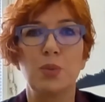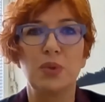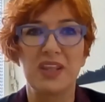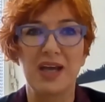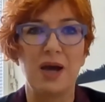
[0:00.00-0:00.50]

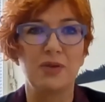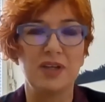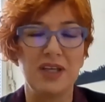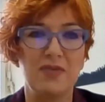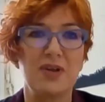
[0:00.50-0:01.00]

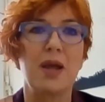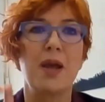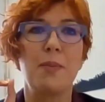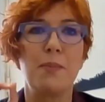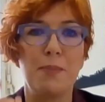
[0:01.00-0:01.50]
without even
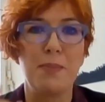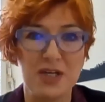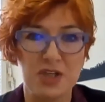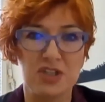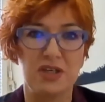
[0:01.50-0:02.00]

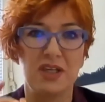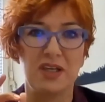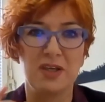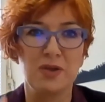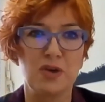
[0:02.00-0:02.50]

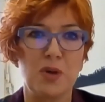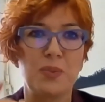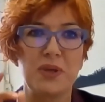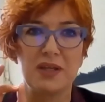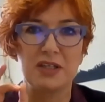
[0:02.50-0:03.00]
mentioning
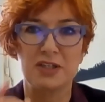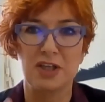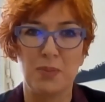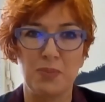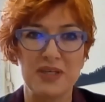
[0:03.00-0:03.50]
European
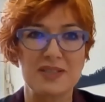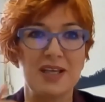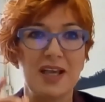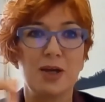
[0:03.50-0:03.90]
topics,